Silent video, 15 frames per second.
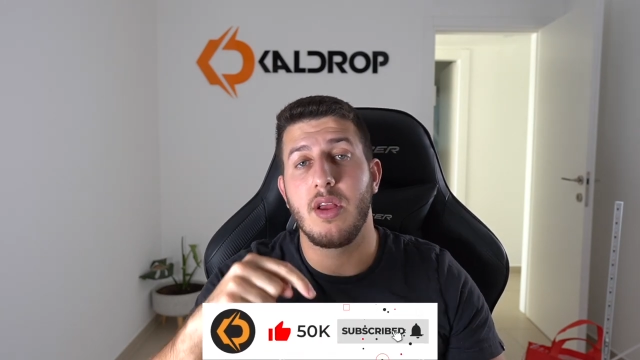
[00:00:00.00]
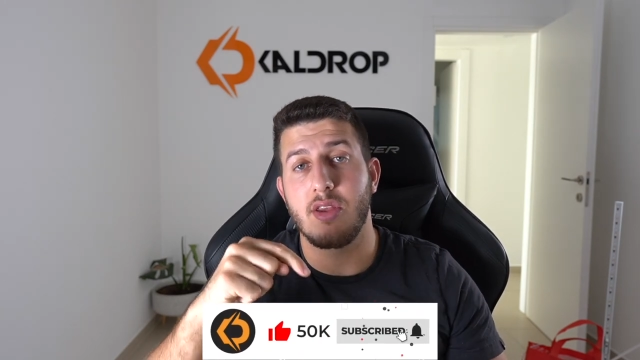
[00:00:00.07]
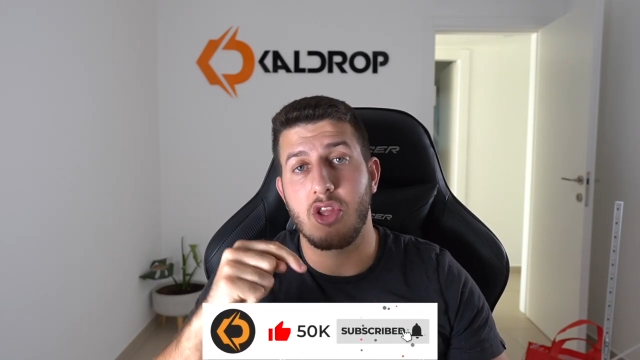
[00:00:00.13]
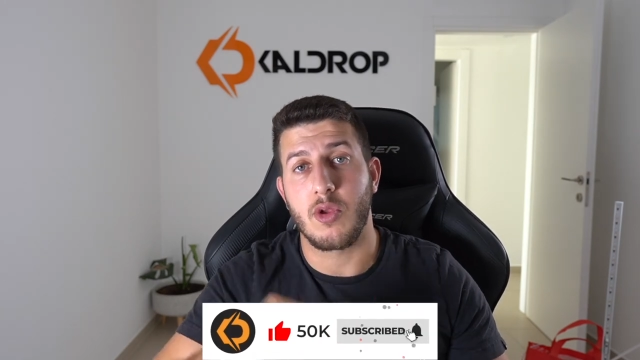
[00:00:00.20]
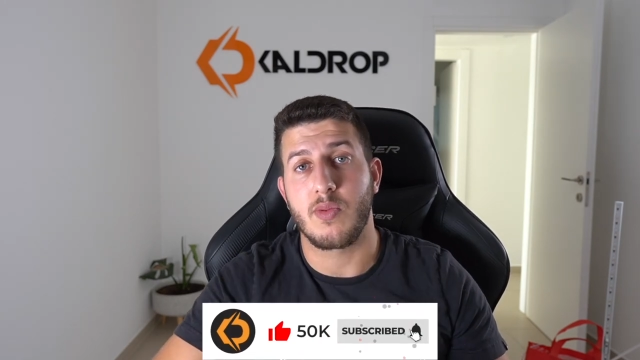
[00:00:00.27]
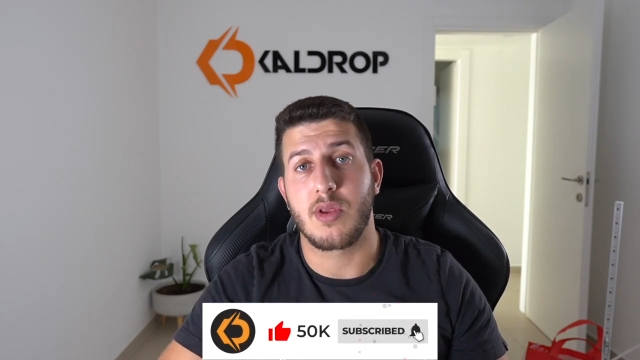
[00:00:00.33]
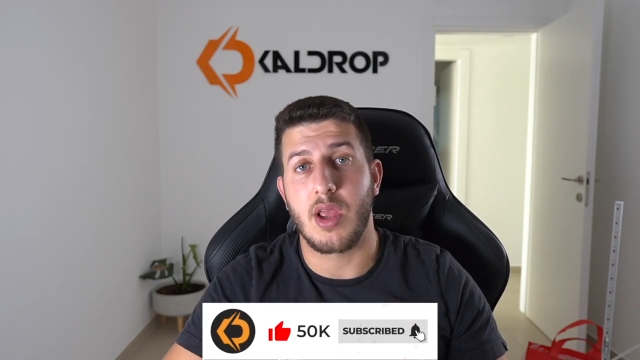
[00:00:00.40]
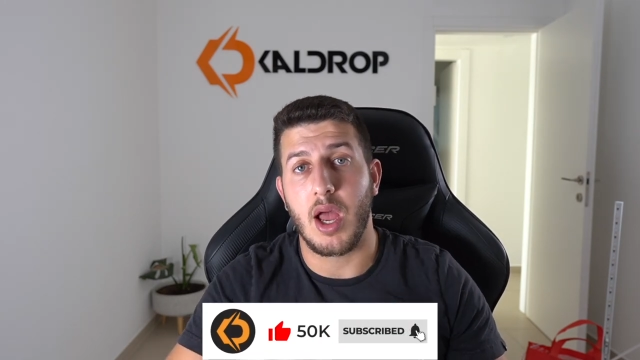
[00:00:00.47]
and
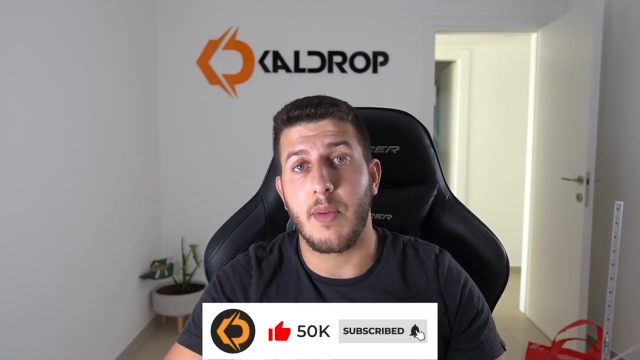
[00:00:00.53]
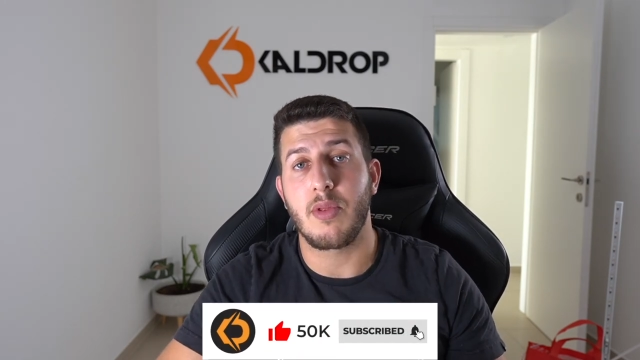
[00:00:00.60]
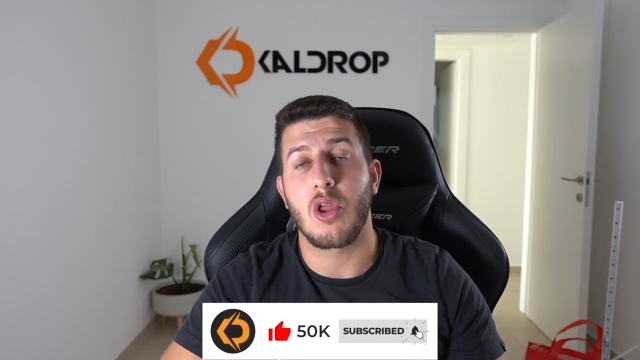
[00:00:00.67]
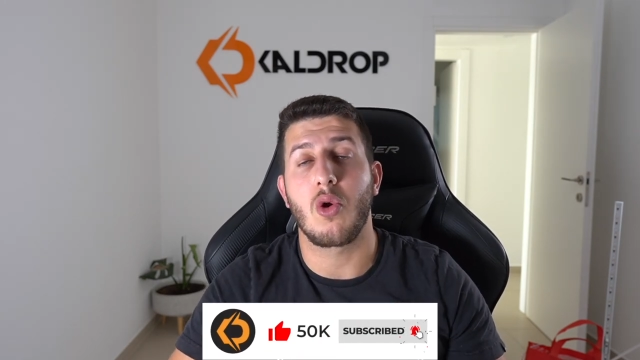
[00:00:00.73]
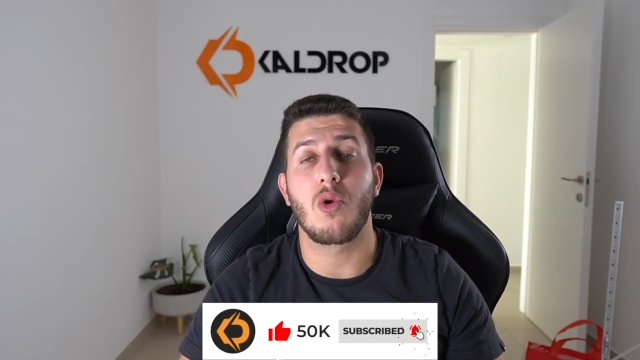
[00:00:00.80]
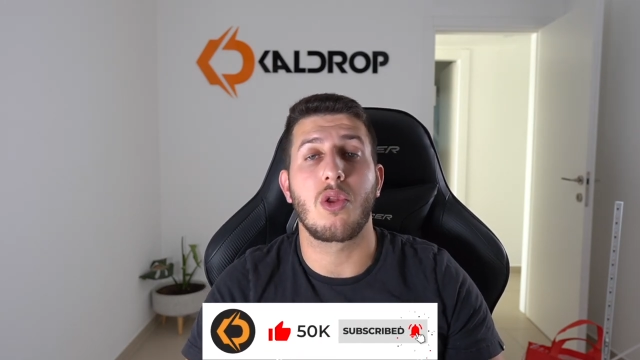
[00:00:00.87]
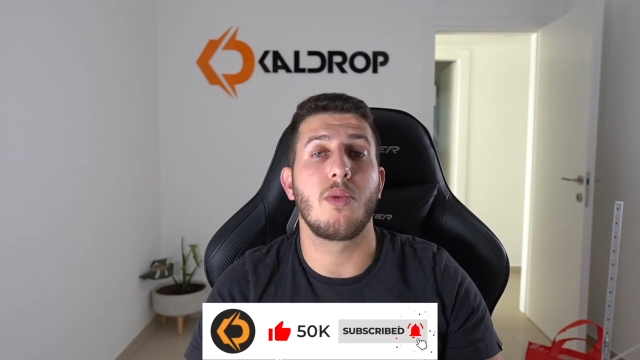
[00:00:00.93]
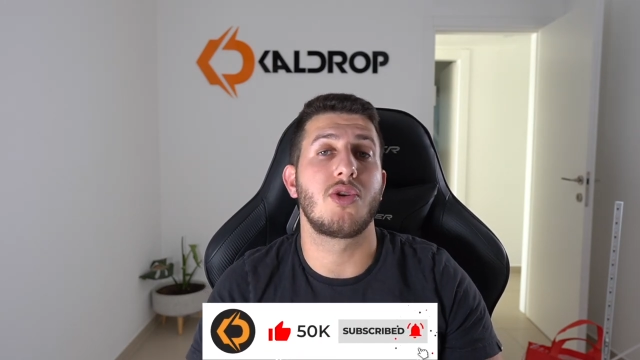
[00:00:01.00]
subscribe to
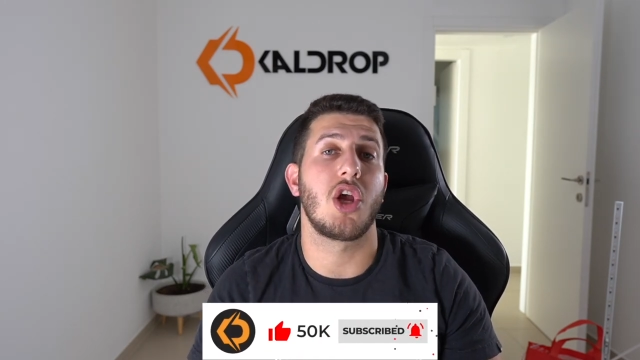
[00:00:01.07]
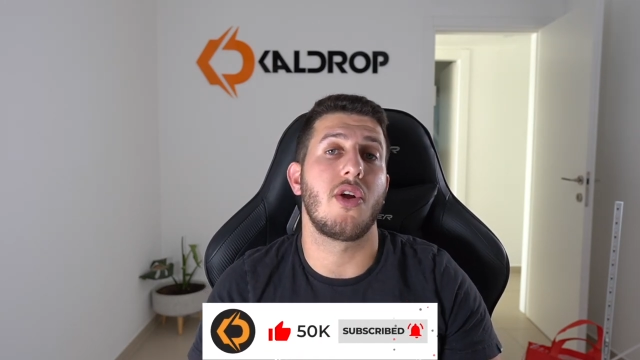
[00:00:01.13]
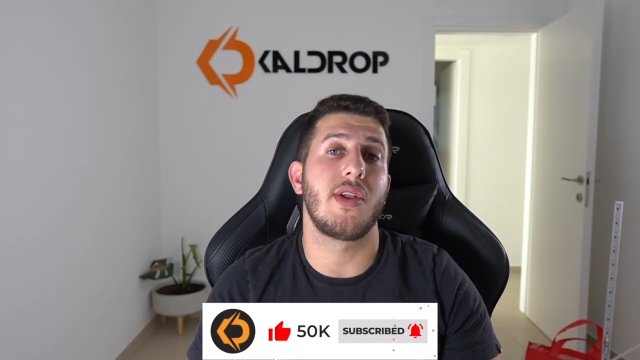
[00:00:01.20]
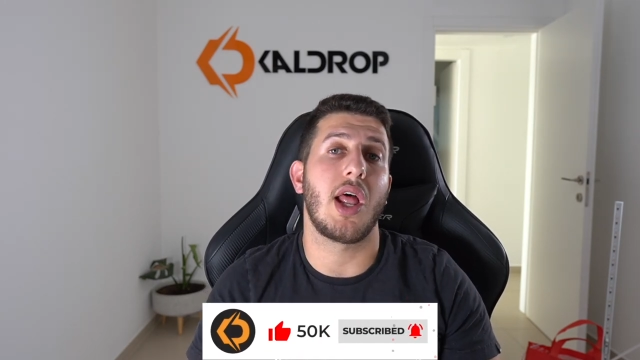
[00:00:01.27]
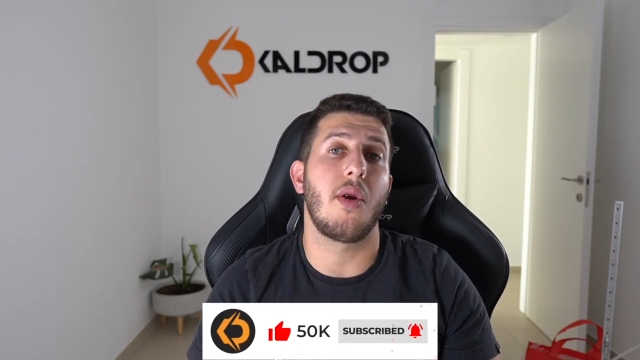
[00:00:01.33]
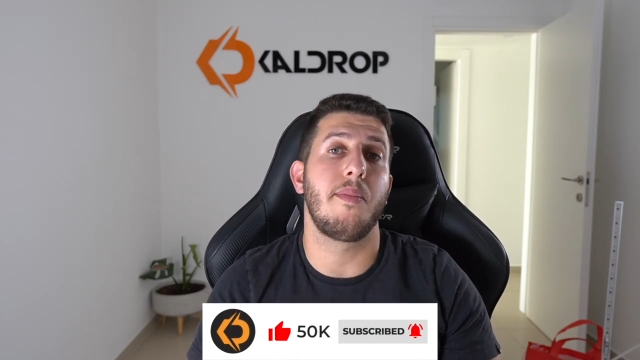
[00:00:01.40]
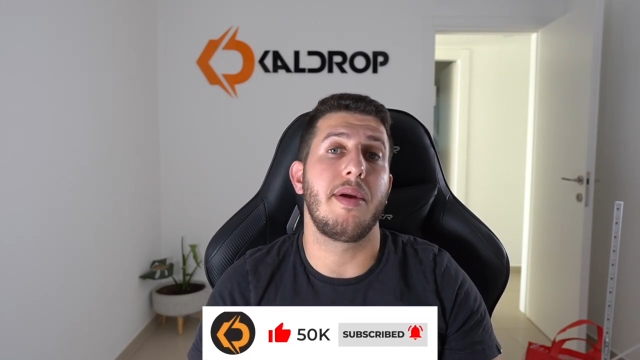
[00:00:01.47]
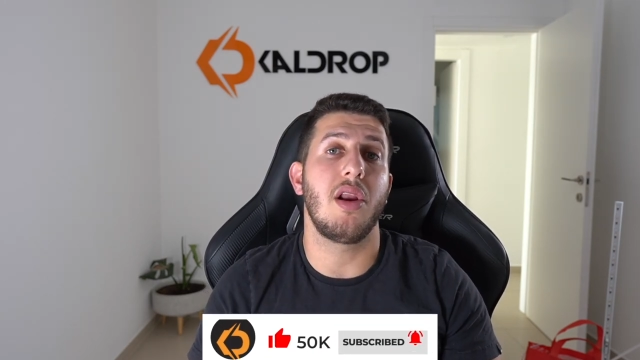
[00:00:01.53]
the YouTube channel
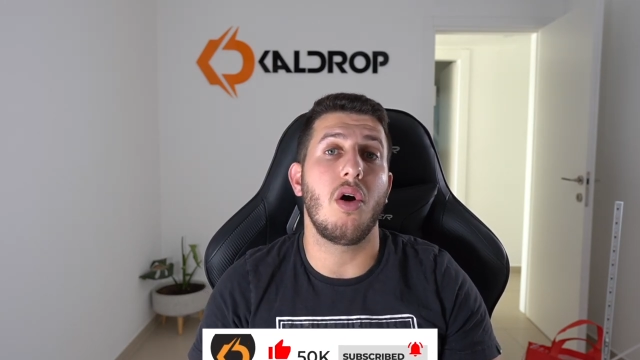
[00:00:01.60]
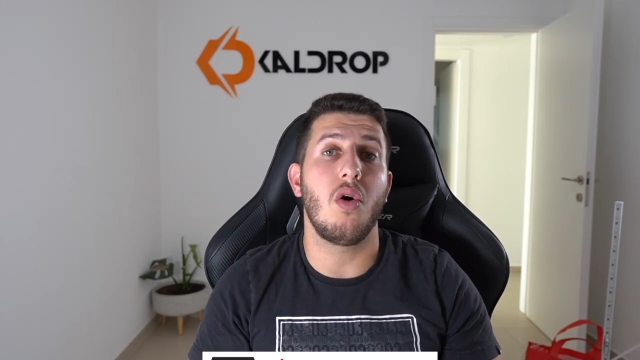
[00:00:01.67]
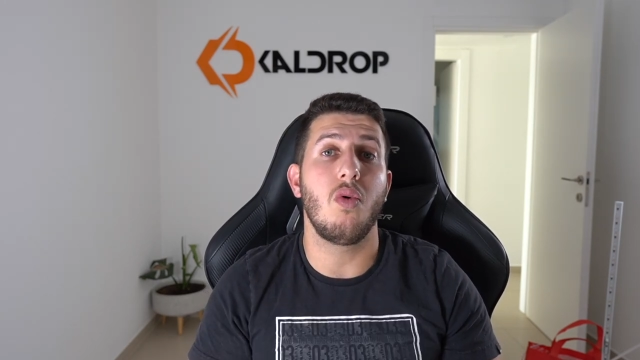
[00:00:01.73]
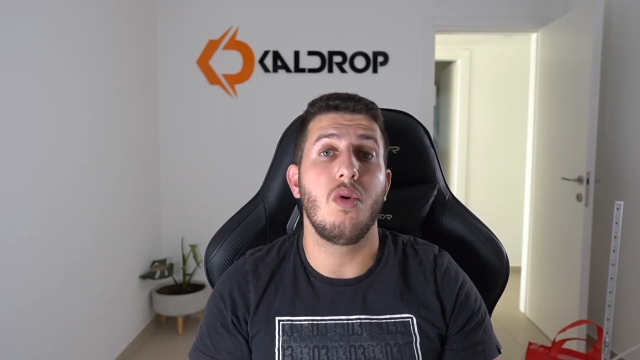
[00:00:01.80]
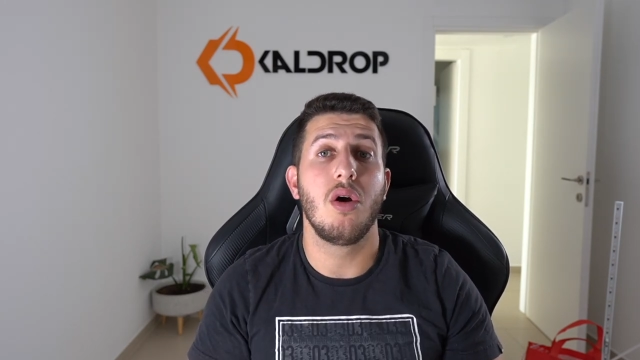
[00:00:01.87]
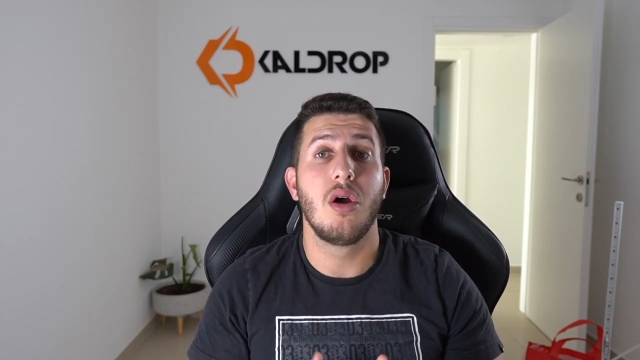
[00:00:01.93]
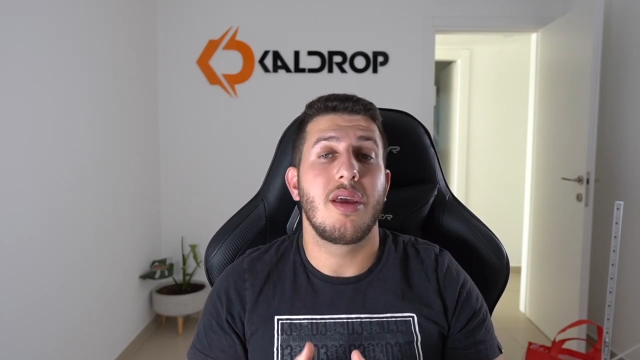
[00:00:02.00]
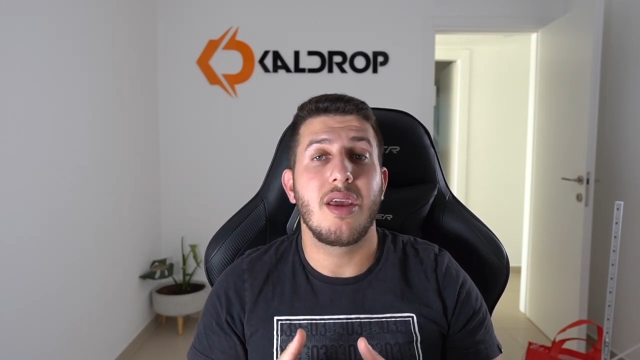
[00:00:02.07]
down
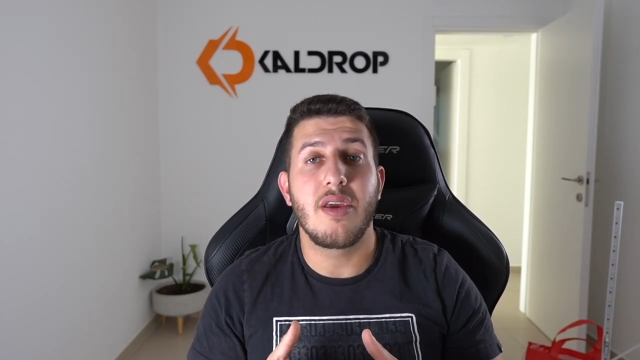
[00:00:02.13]
below